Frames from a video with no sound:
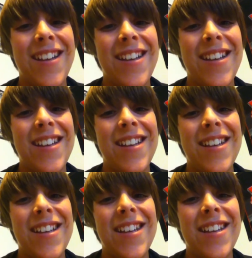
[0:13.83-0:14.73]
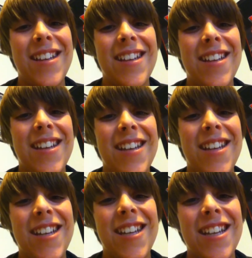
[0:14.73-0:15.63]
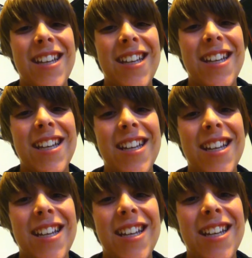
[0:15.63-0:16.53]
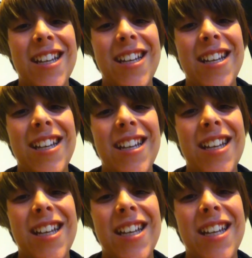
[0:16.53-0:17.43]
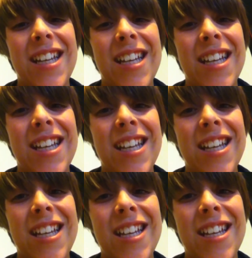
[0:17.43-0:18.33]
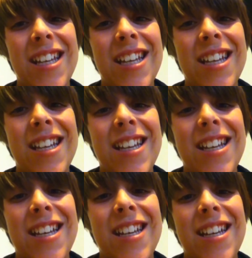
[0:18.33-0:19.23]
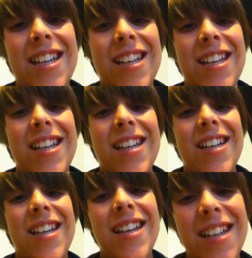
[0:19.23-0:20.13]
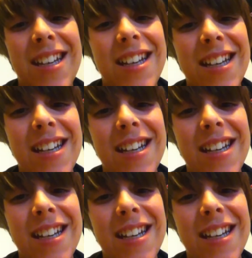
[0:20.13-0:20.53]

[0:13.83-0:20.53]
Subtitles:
(no one is talking)